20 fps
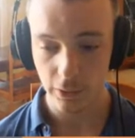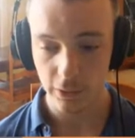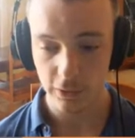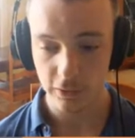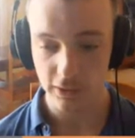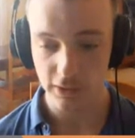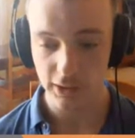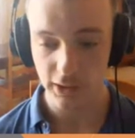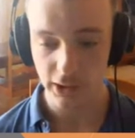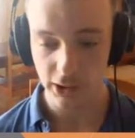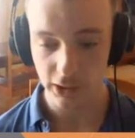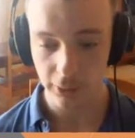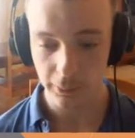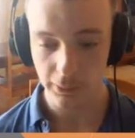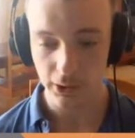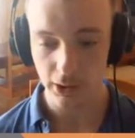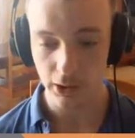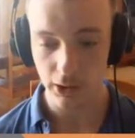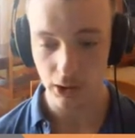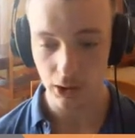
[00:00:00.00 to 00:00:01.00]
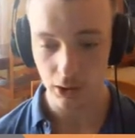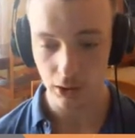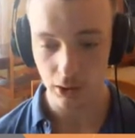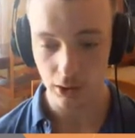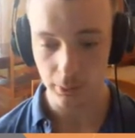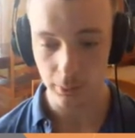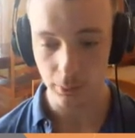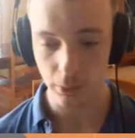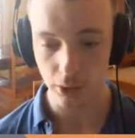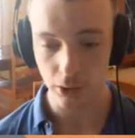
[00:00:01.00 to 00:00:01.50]
arranges items in a
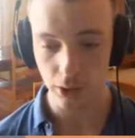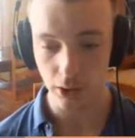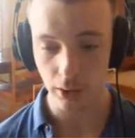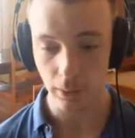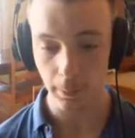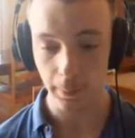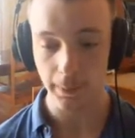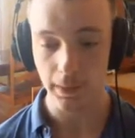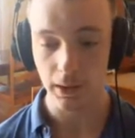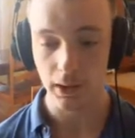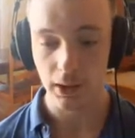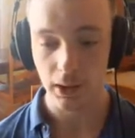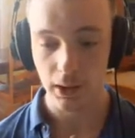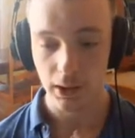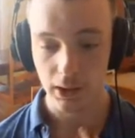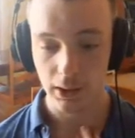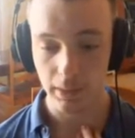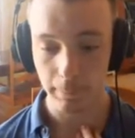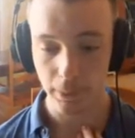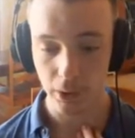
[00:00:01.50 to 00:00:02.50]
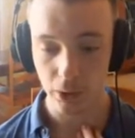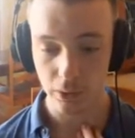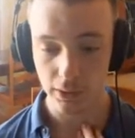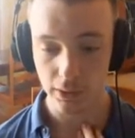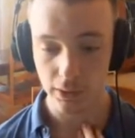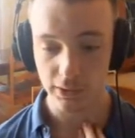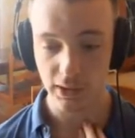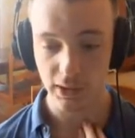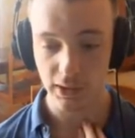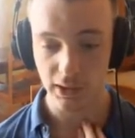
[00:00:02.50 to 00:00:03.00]
column, or
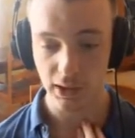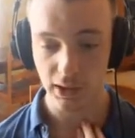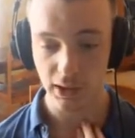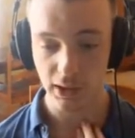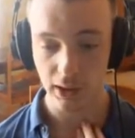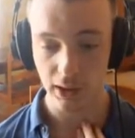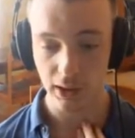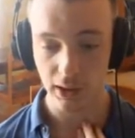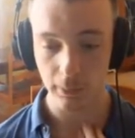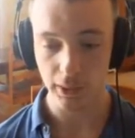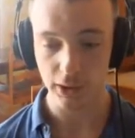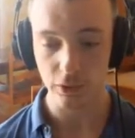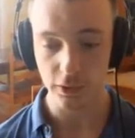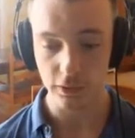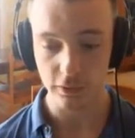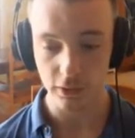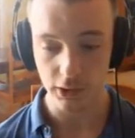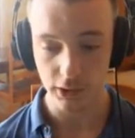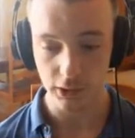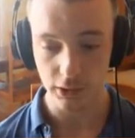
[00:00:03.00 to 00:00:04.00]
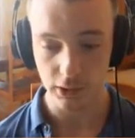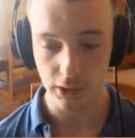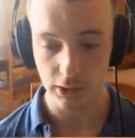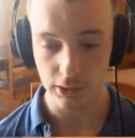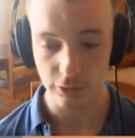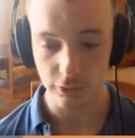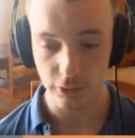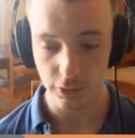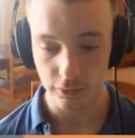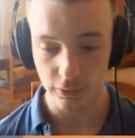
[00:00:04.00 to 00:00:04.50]
components that manage construction and
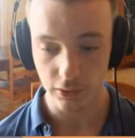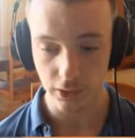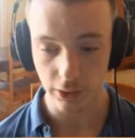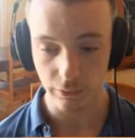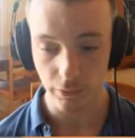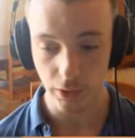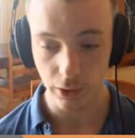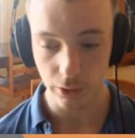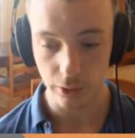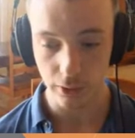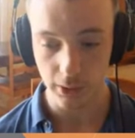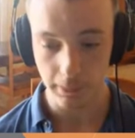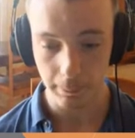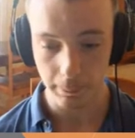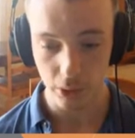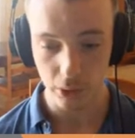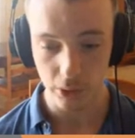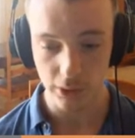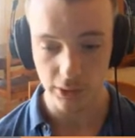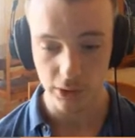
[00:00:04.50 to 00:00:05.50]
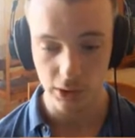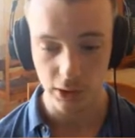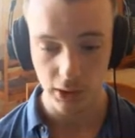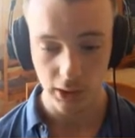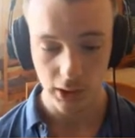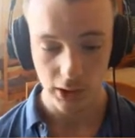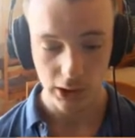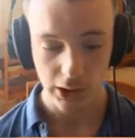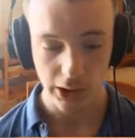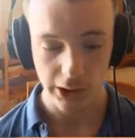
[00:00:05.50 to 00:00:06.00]
destruction of other components,
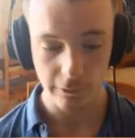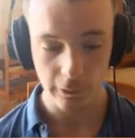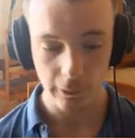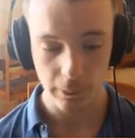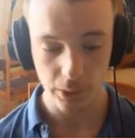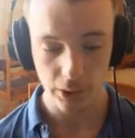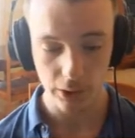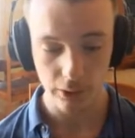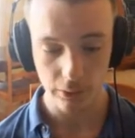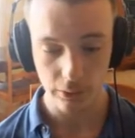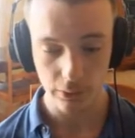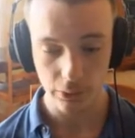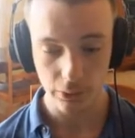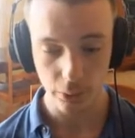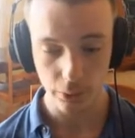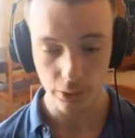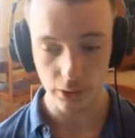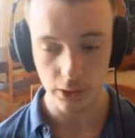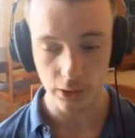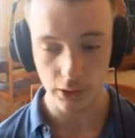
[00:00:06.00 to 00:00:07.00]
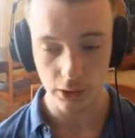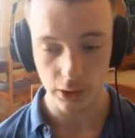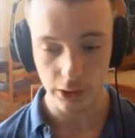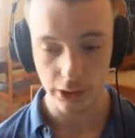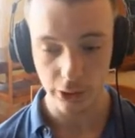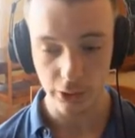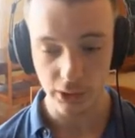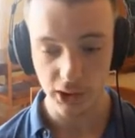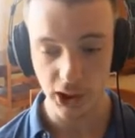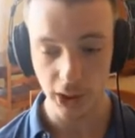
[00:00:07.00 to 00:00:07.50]
like repeaters or the
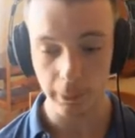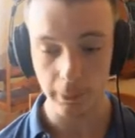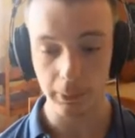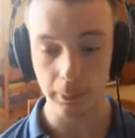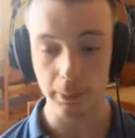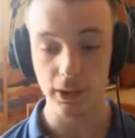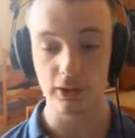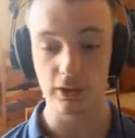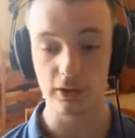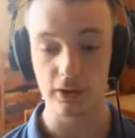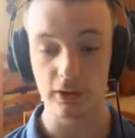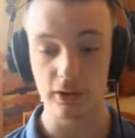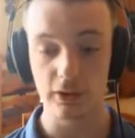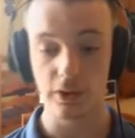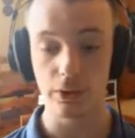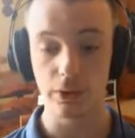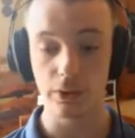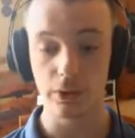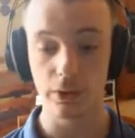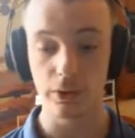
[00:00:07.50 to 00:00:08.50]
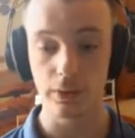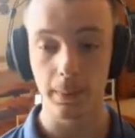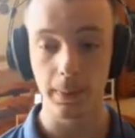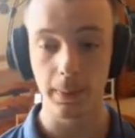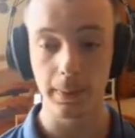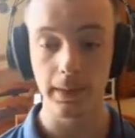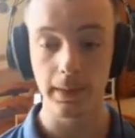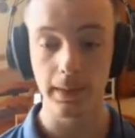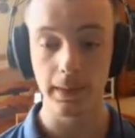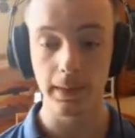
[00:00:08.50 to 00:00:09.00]
Kirigami page router.